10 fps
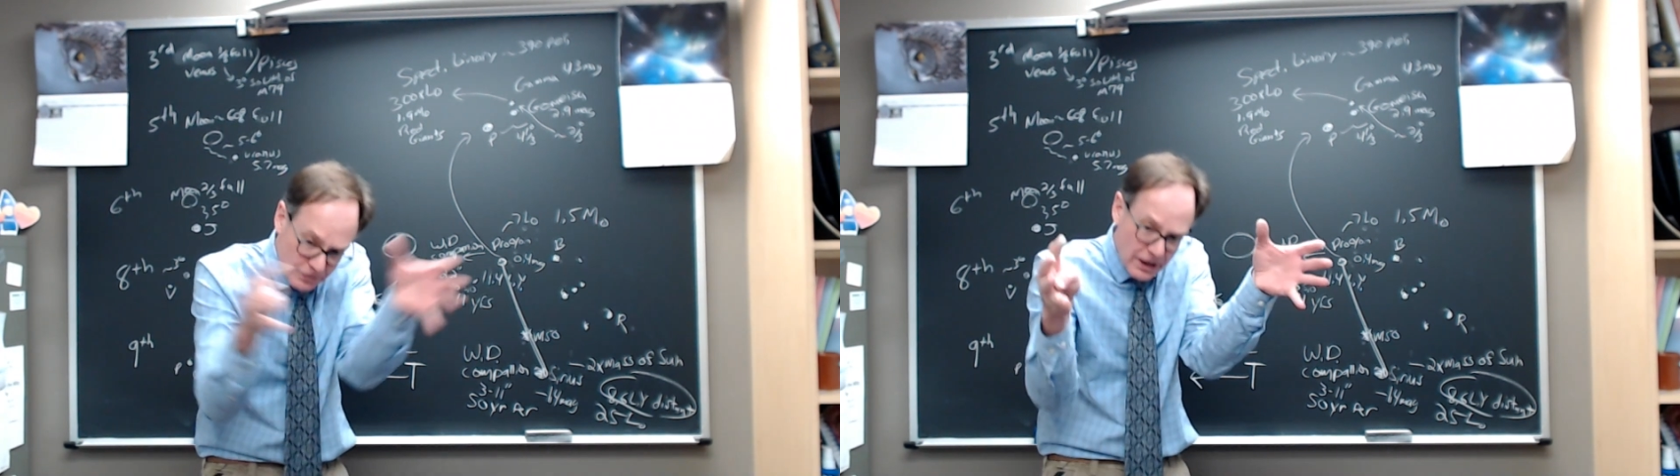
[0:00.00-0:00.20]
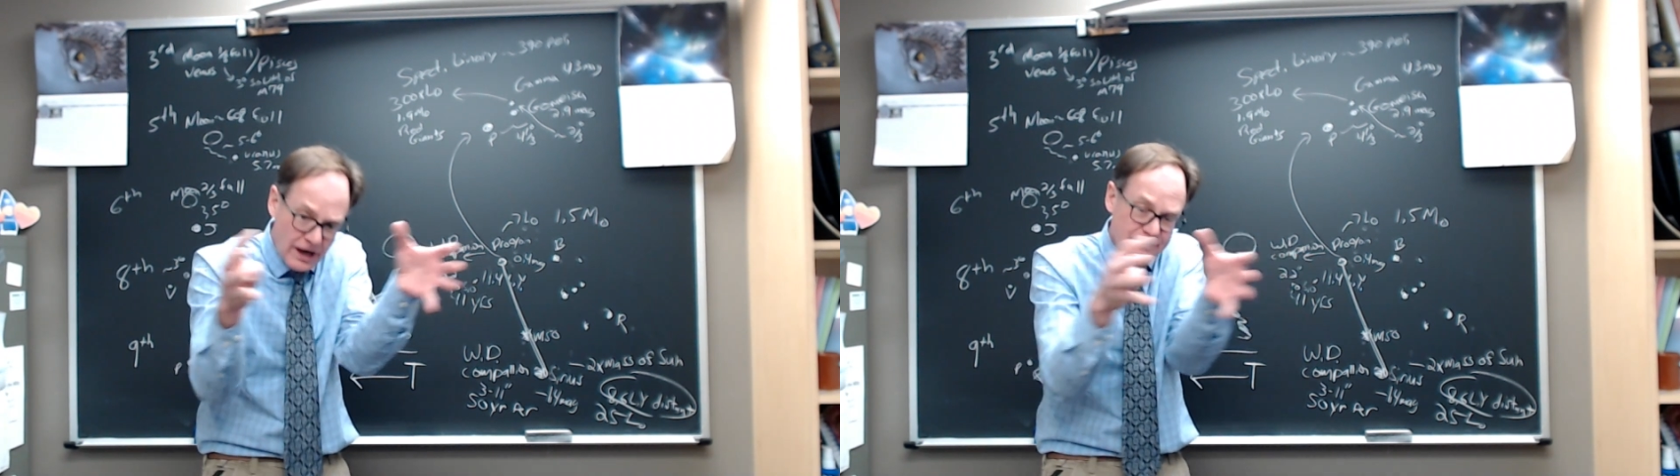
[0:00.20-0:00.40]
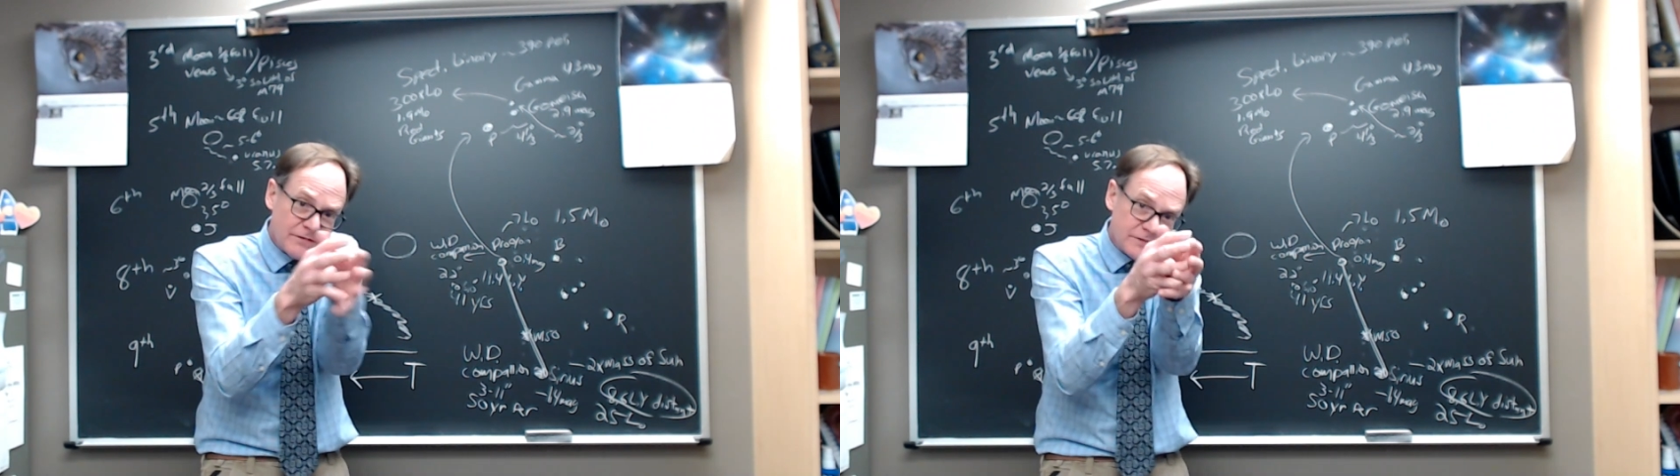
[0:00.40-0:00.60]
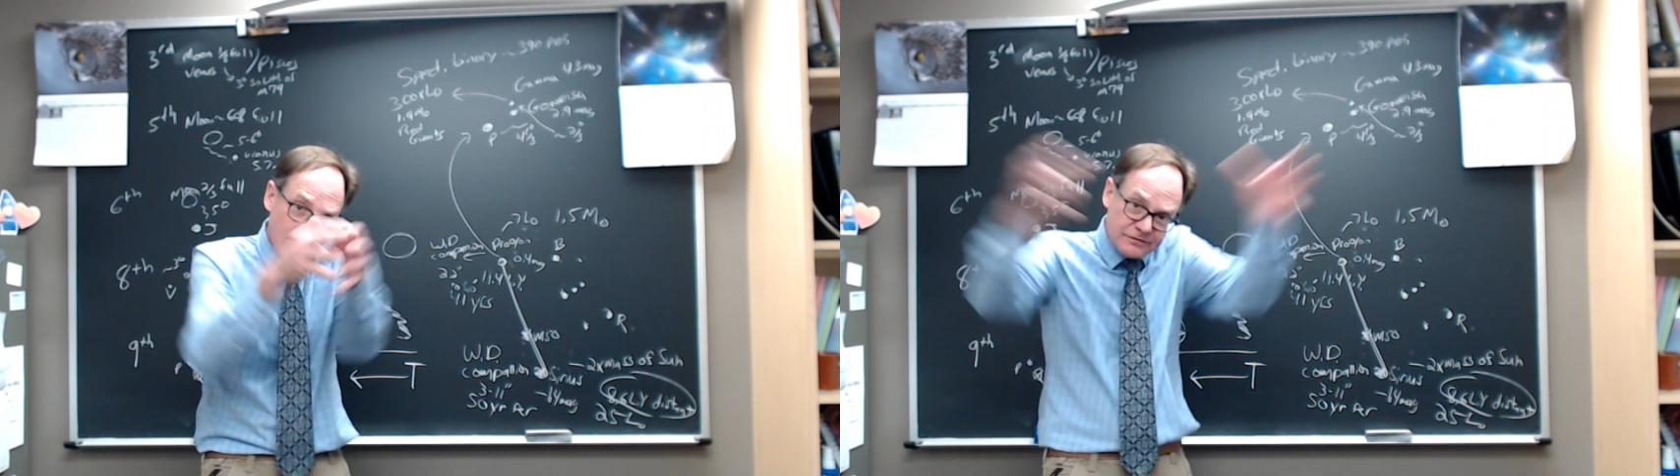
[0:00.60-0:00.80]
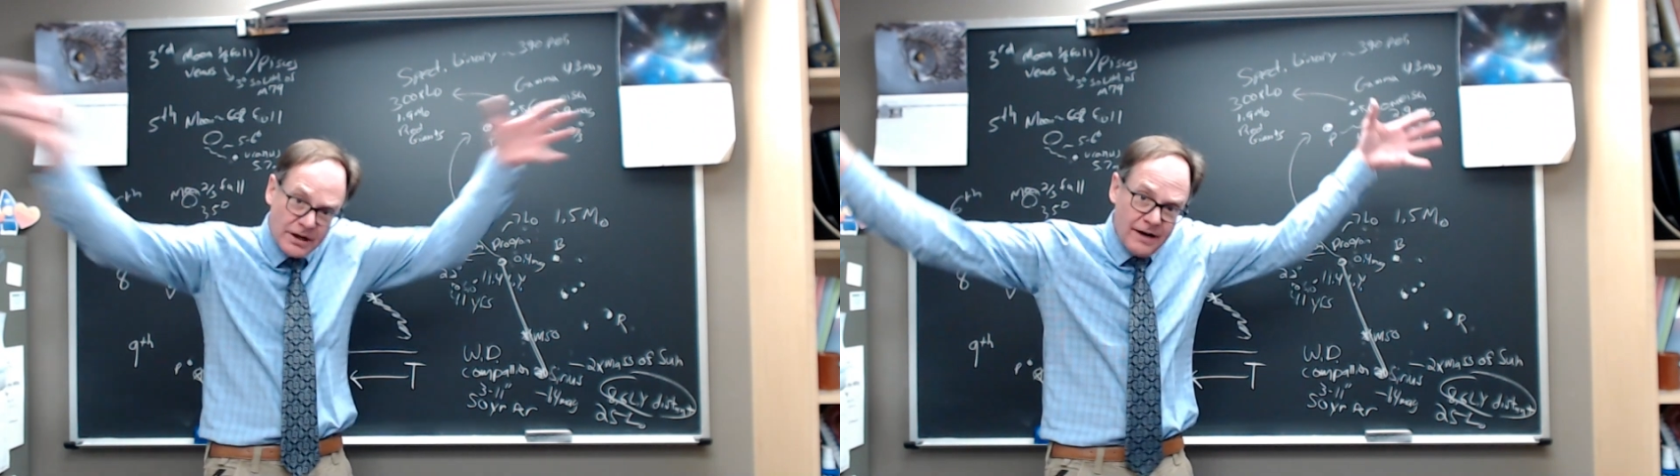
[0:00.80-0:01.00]
off, have
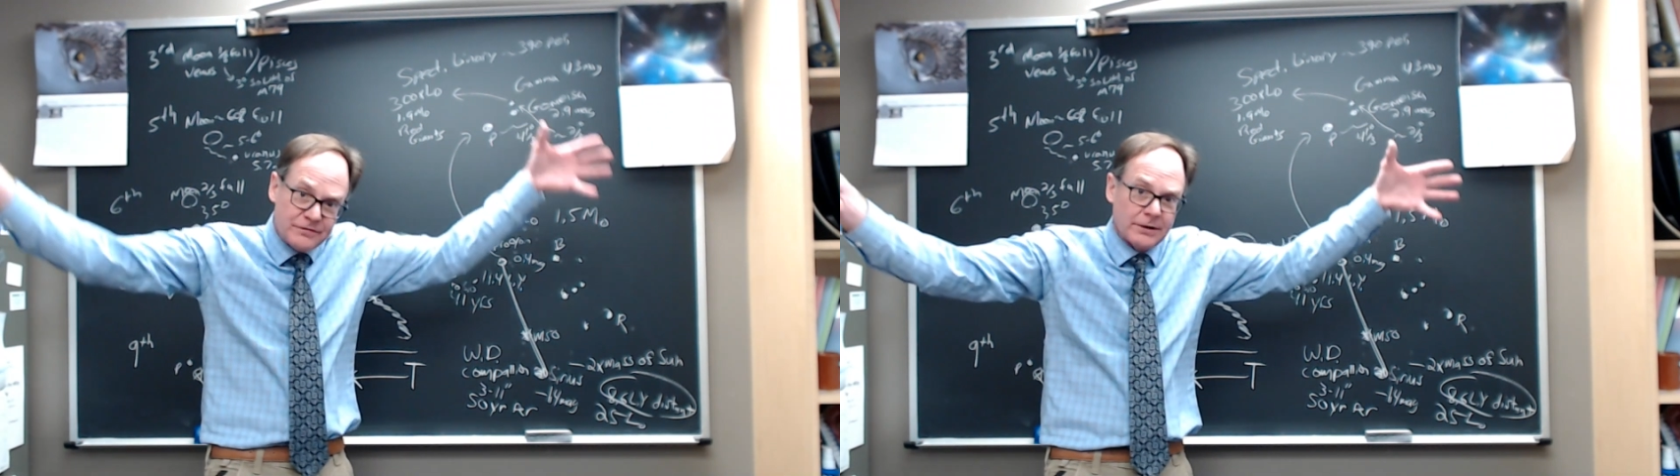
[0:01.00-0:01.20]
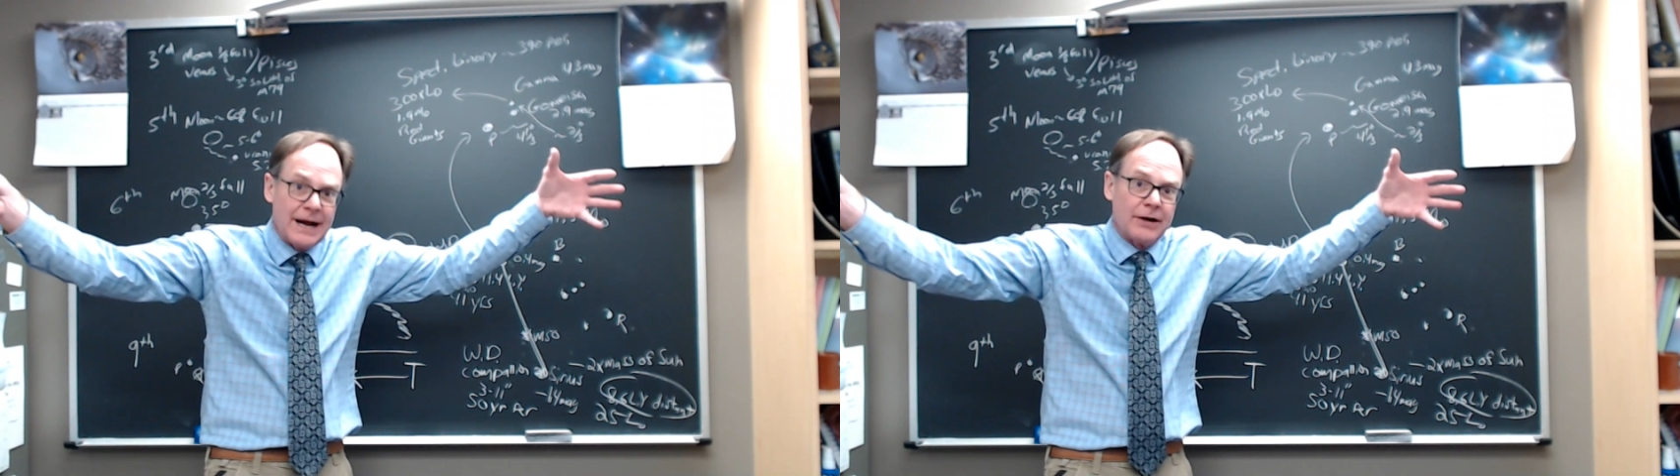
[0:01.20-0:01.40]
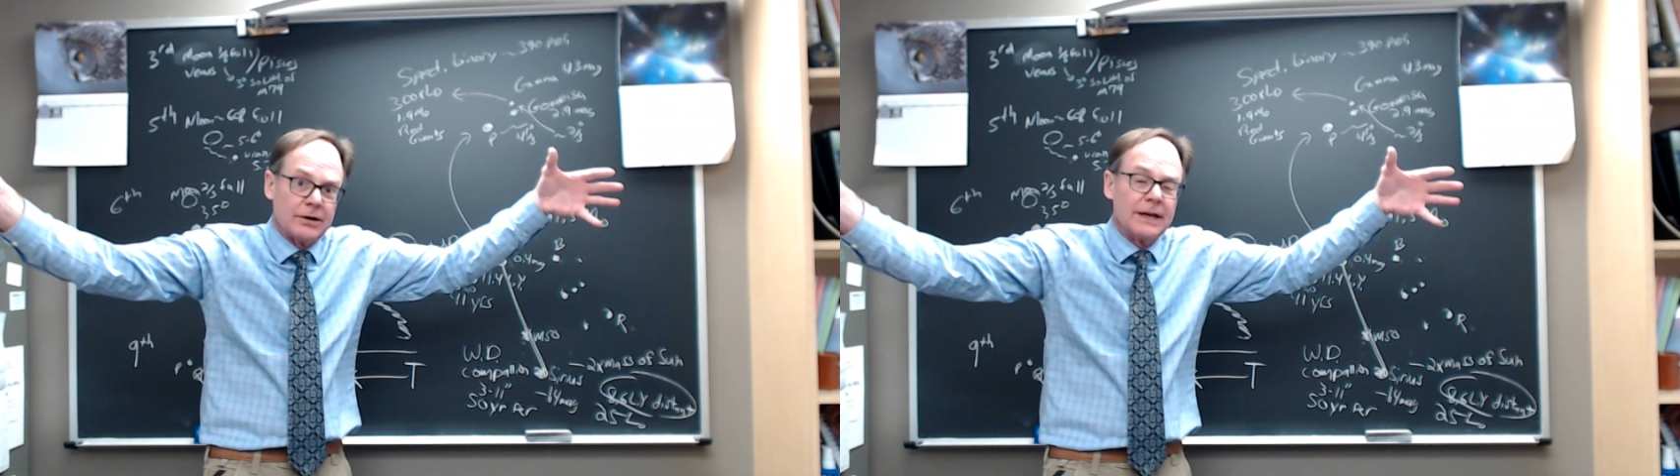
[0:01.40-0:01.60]
sloughed off their outer